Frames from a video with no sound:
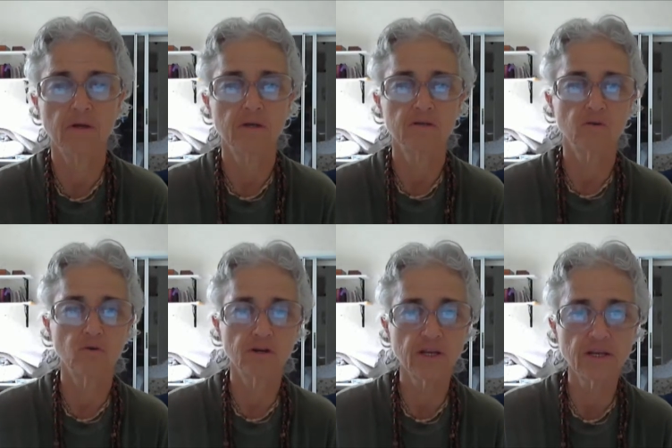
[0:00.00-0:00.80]
So
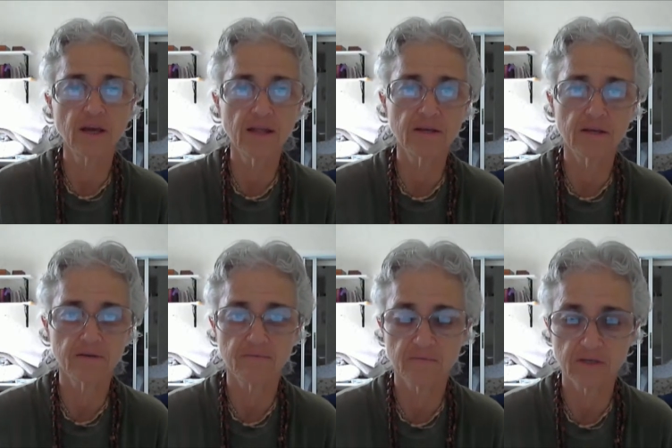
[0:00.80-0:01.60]
Lord Chaitanya
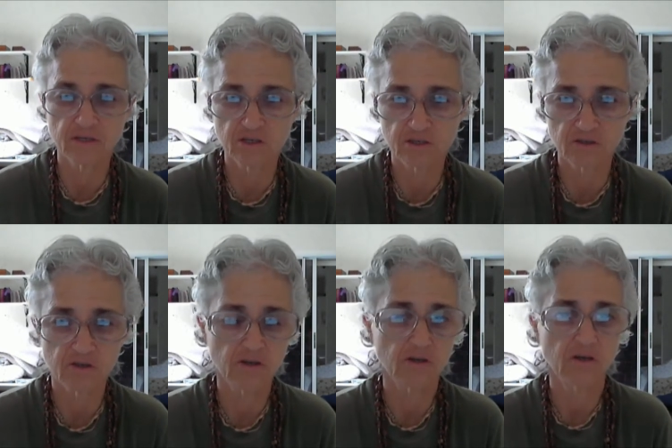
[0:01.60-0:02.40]
is,
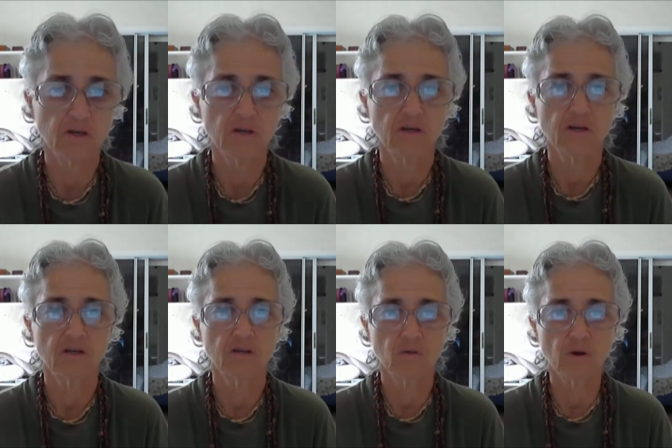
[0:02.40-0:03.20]

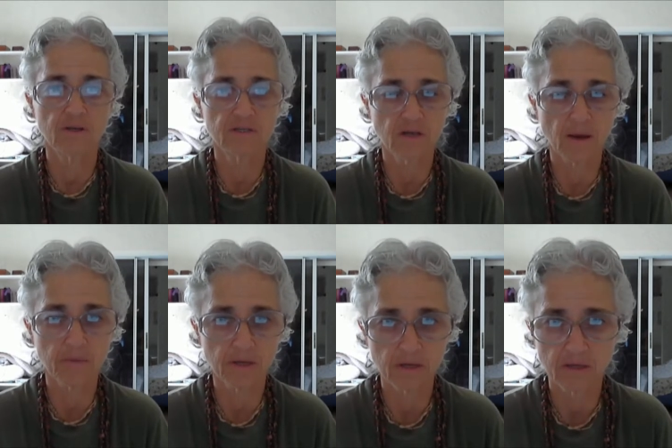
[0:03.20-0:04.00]
the Lord is
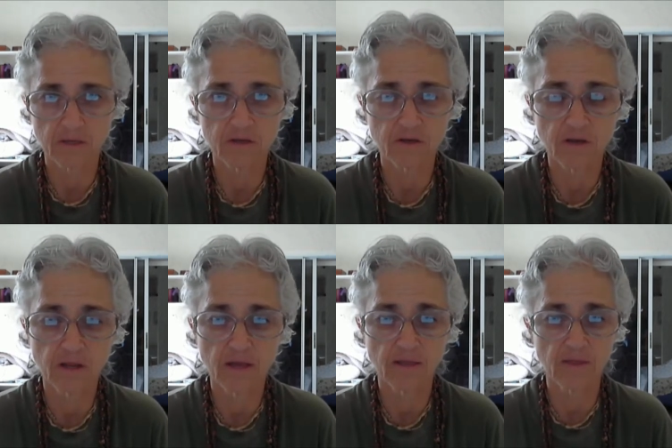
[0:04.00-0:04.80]
coming,
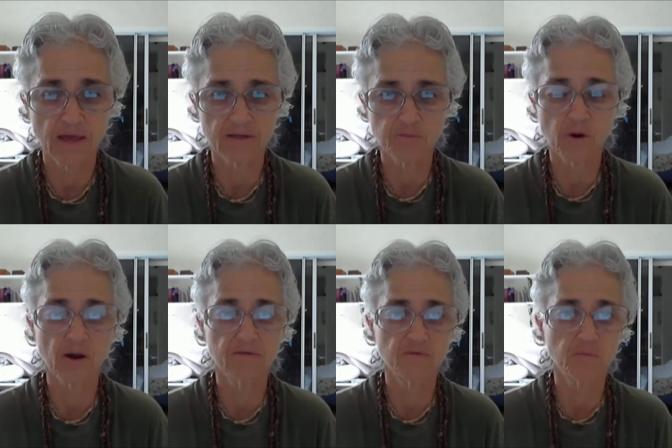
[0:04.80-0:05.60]
and that is
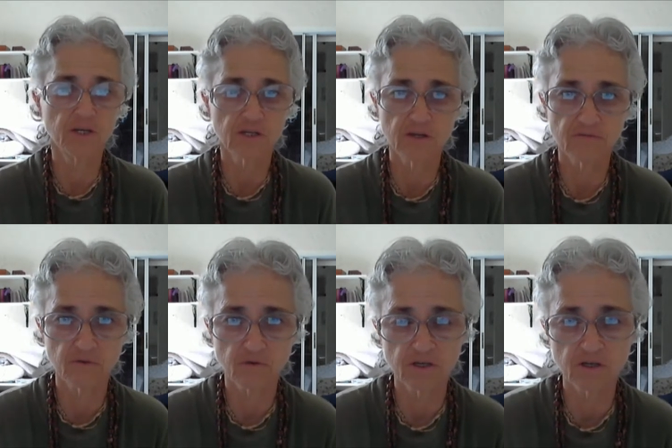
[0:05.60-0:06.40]
part of the mission of the
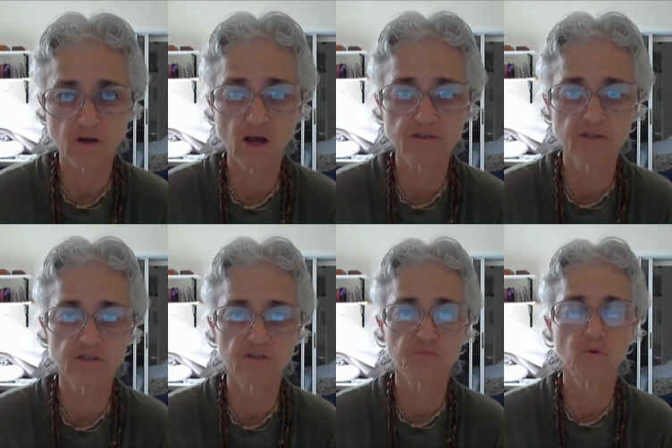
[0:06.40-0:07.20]
Krishna
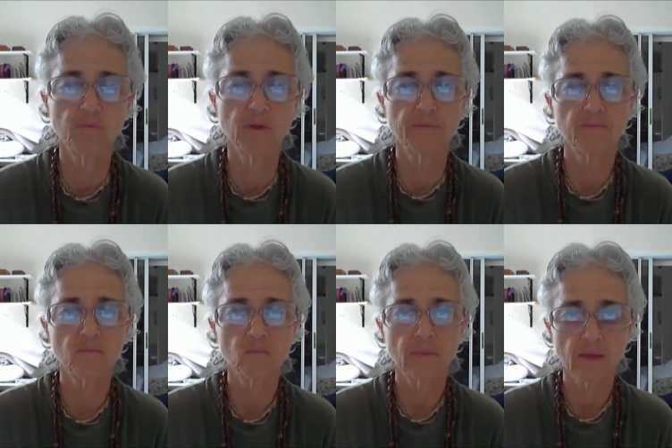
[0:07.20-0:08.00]
consciousness movement,
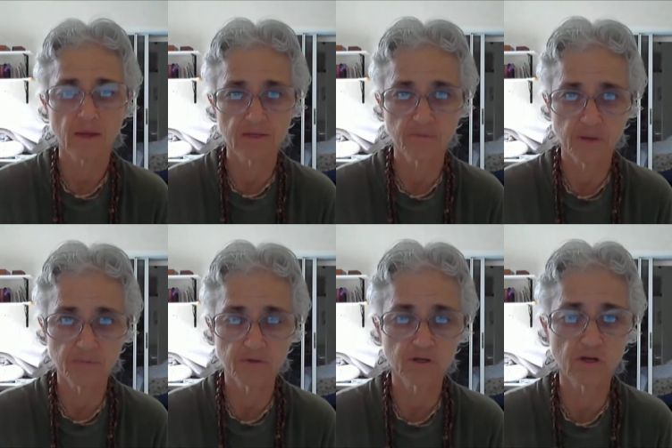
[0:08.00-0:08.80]
is that
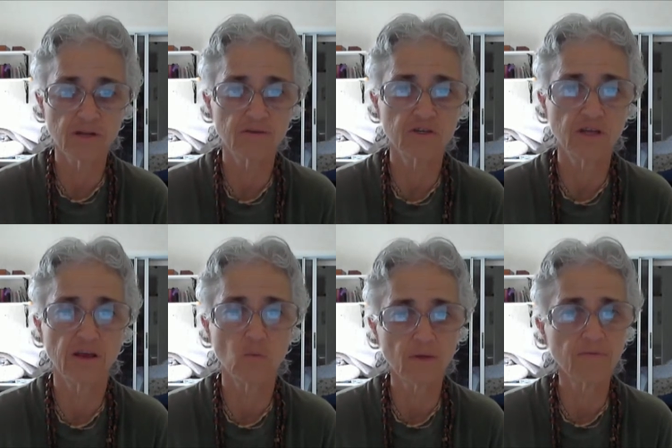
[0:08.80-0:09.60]
people should
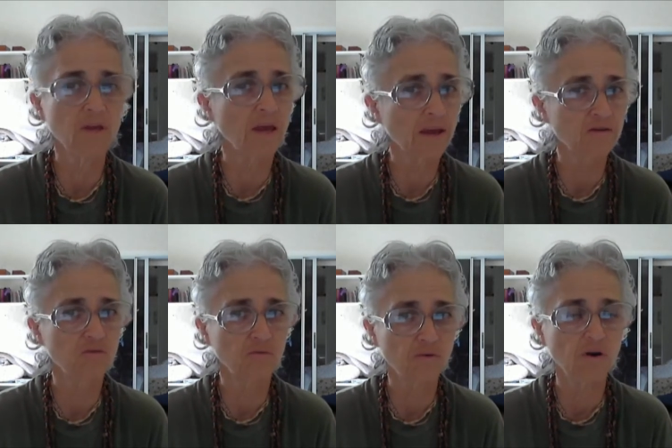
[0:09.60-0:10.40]
understand what the
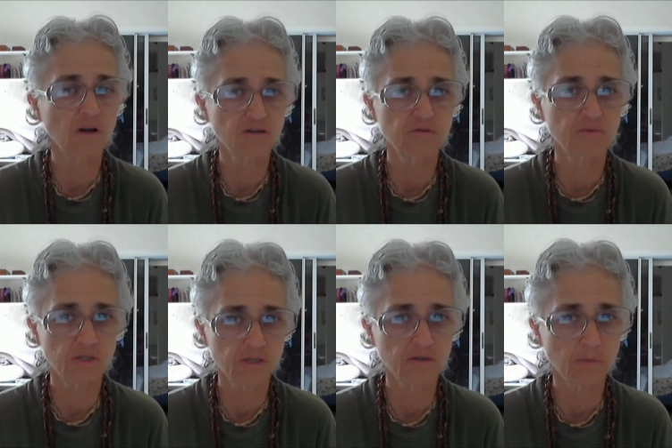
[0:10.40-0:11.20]
actual varnashram
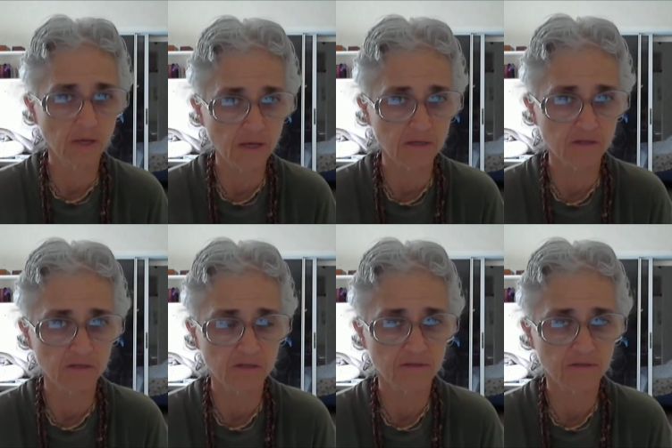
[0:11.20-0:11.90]
system is.